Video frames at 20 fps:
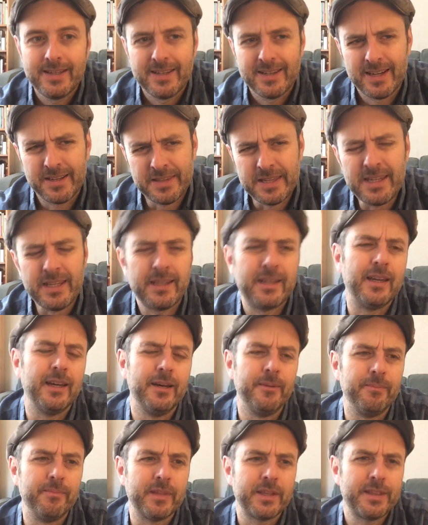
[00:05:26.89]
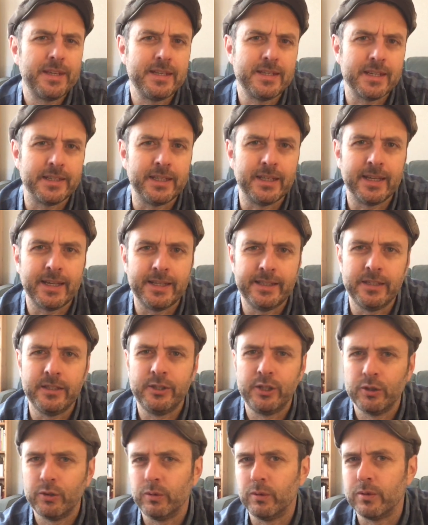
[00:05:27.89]
I think Denny Lane
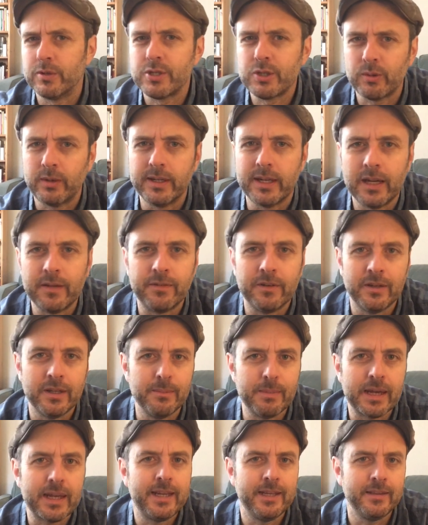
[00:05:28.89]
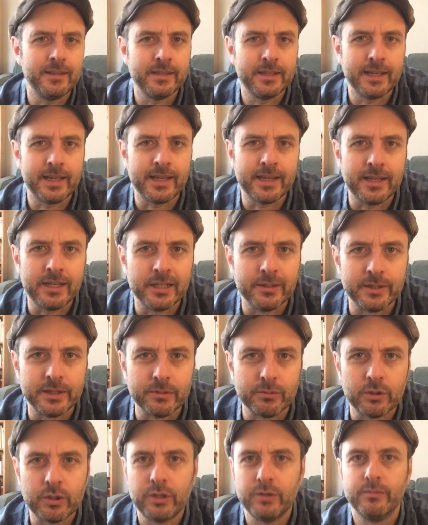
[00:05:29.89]
indulged quite heavily back in the day, in the
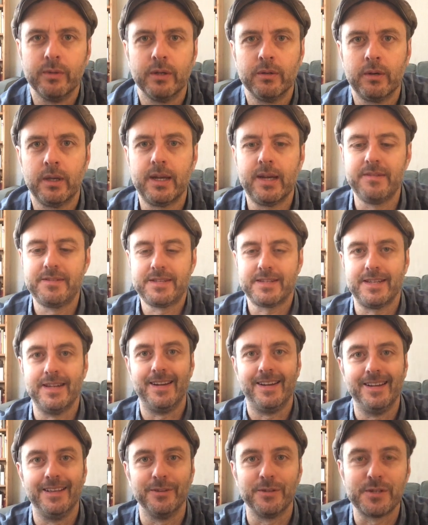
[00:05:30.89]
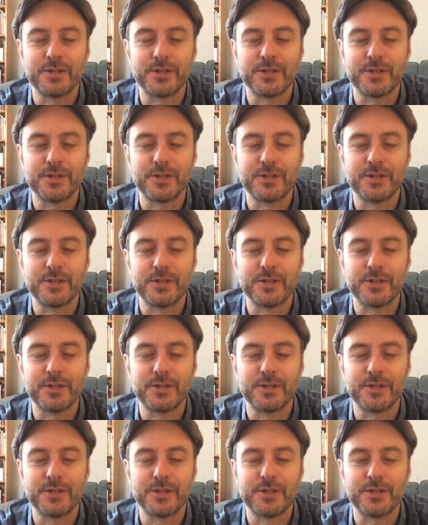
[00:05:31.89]
rock and roll lifestyle.